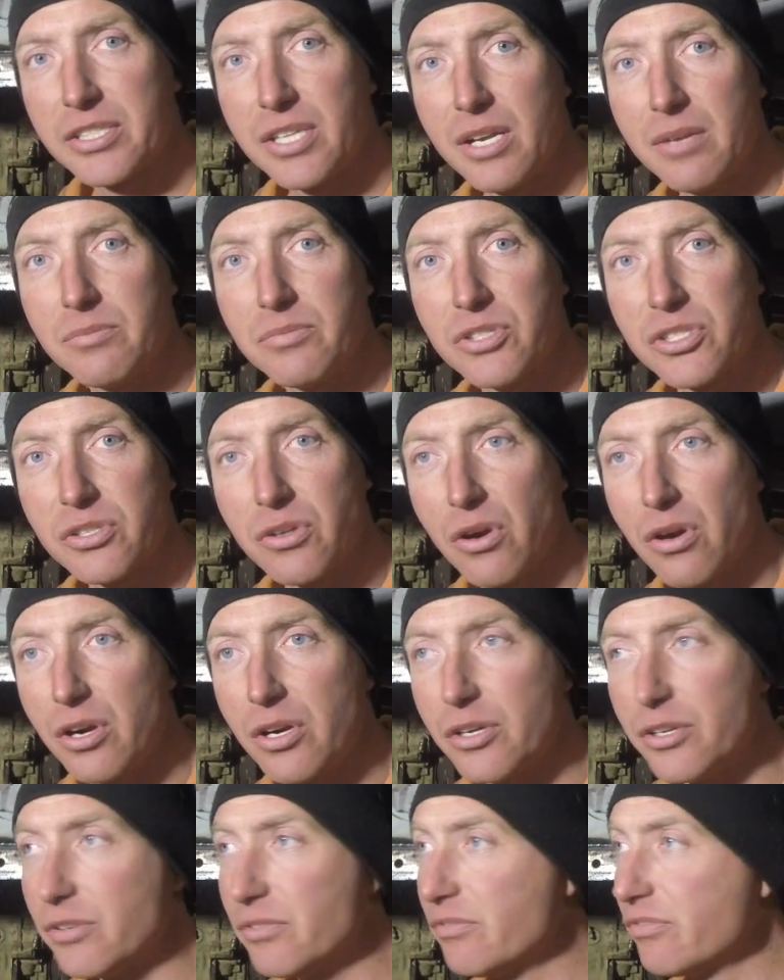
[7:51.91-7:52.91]
I'm
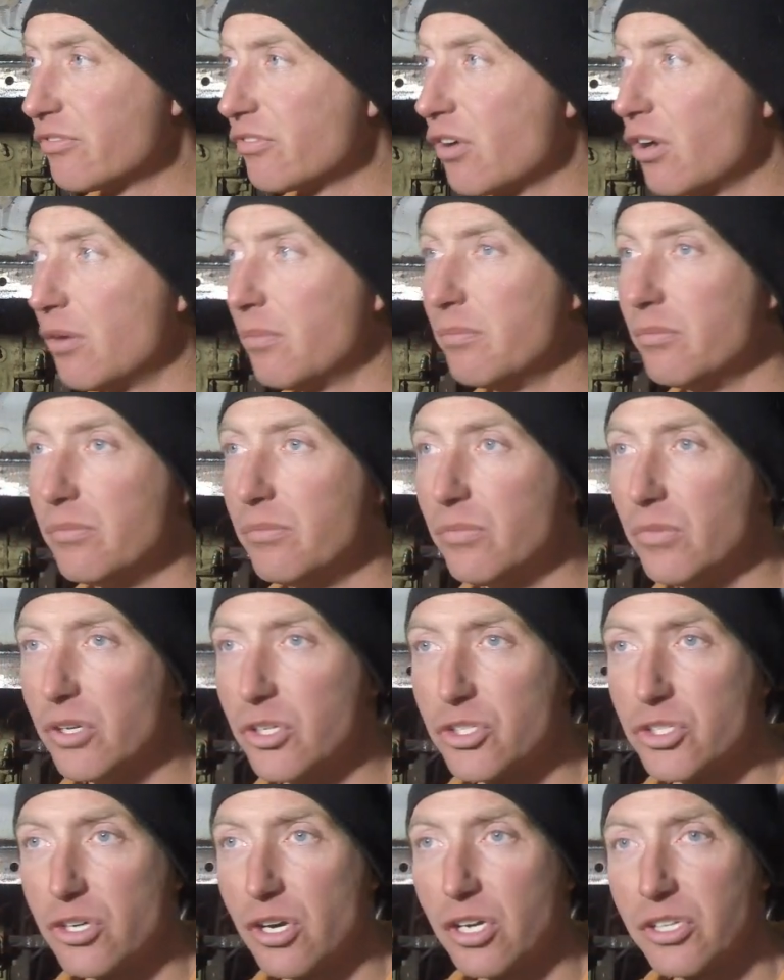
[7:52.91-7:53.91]
starting from
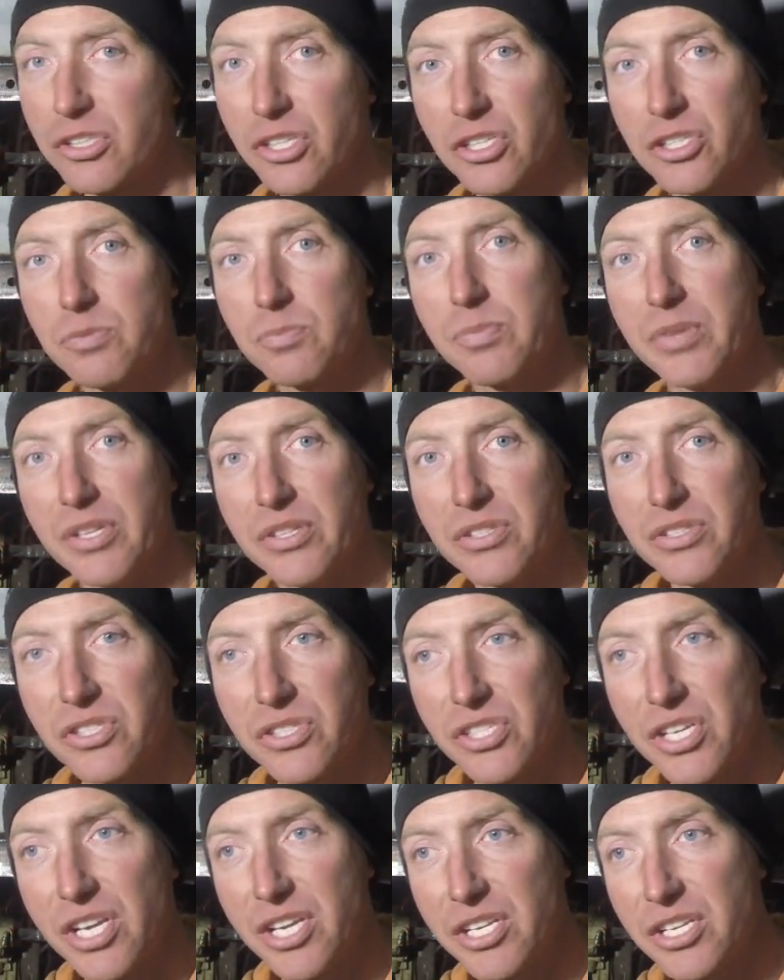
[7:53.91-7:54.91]
a truck that's been
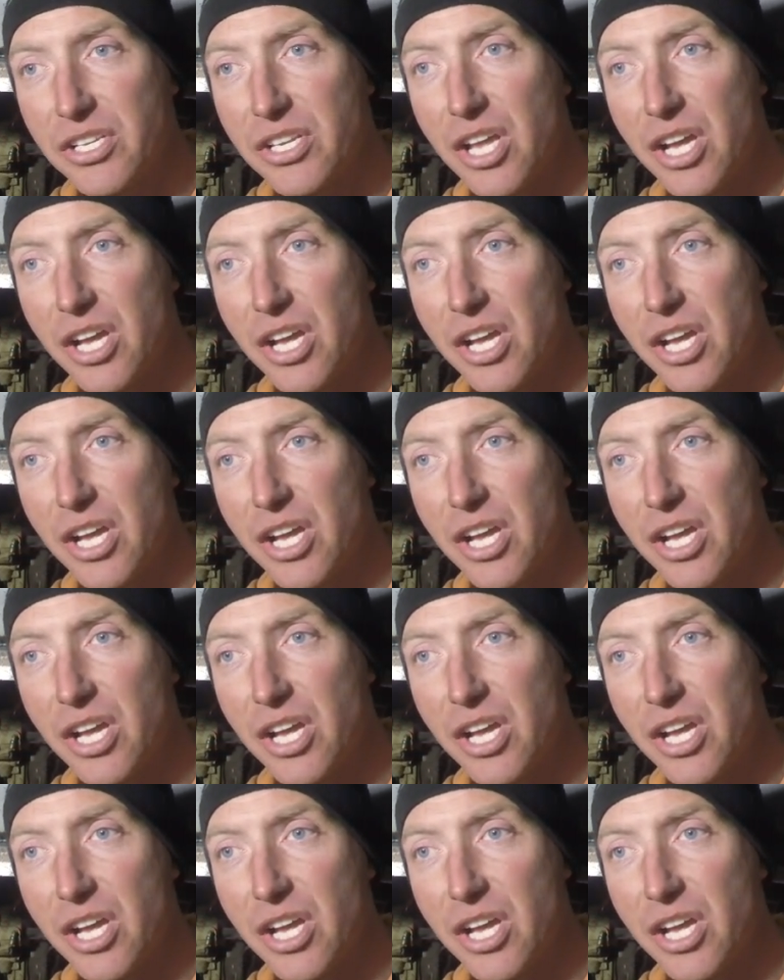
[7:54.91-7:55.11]
sitting.